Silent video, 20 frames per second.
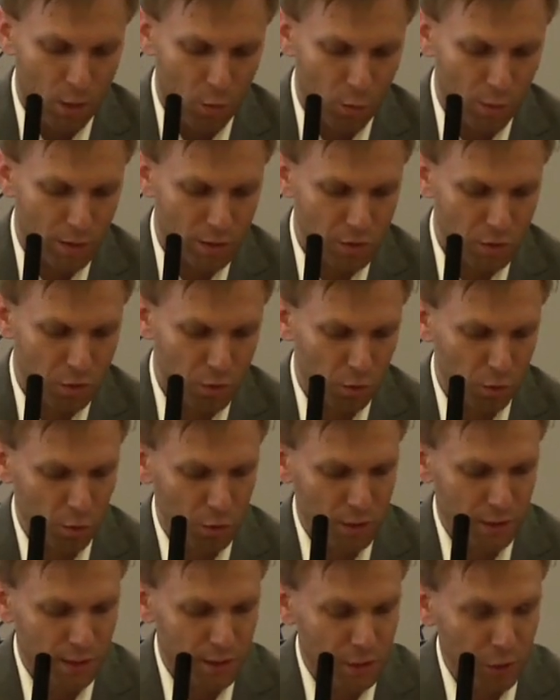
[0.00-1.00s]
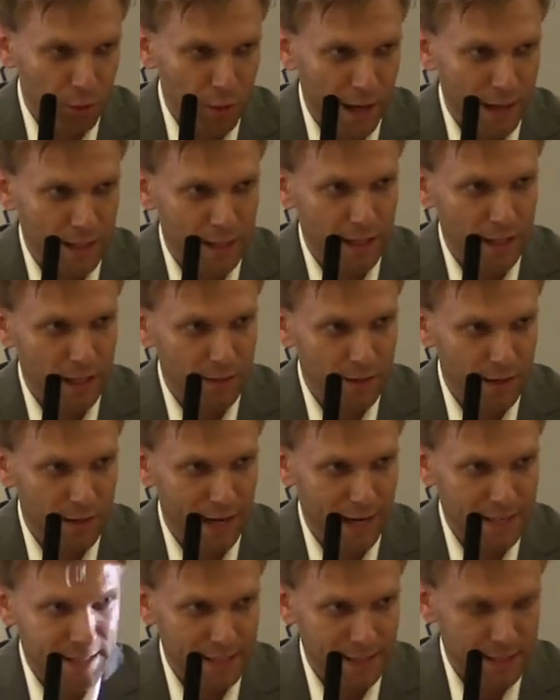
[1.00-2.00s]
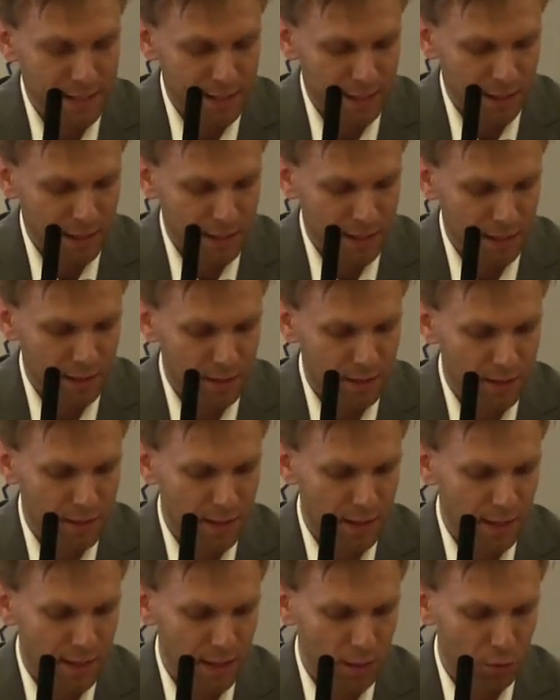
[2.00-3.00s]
When schools integrated in the 1960s,